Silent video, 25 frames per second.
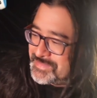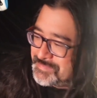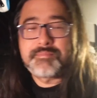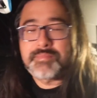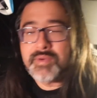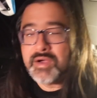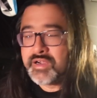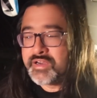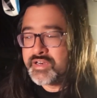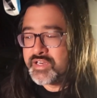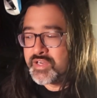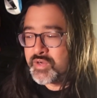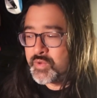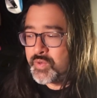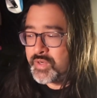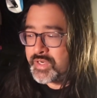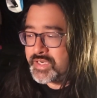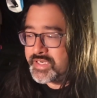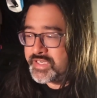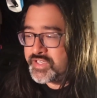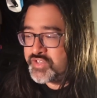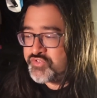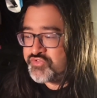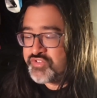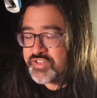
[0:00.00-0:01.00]
But I'm going to
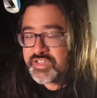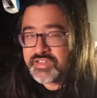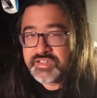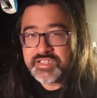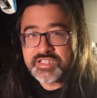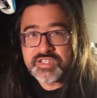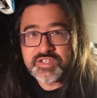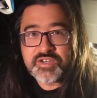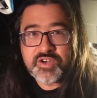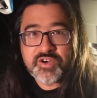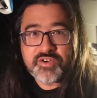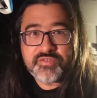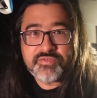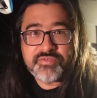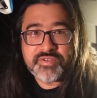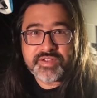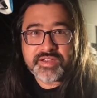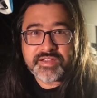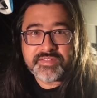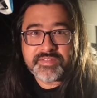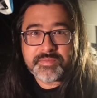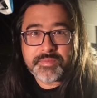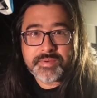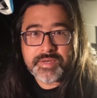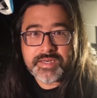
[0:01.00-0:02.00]
quickly drink this coffee
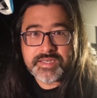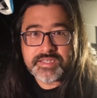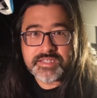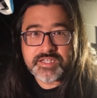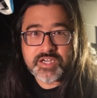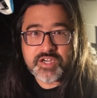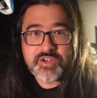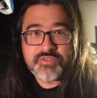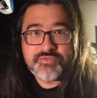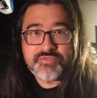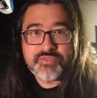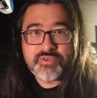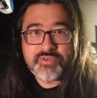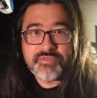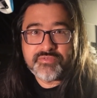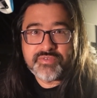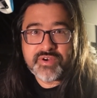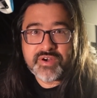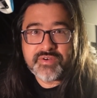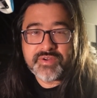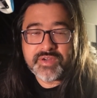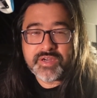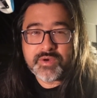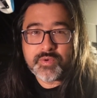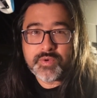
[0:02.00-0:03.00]
and then we need to go for a
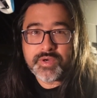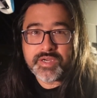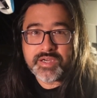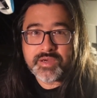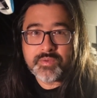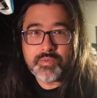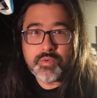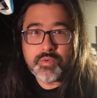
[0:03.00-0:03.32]
very quick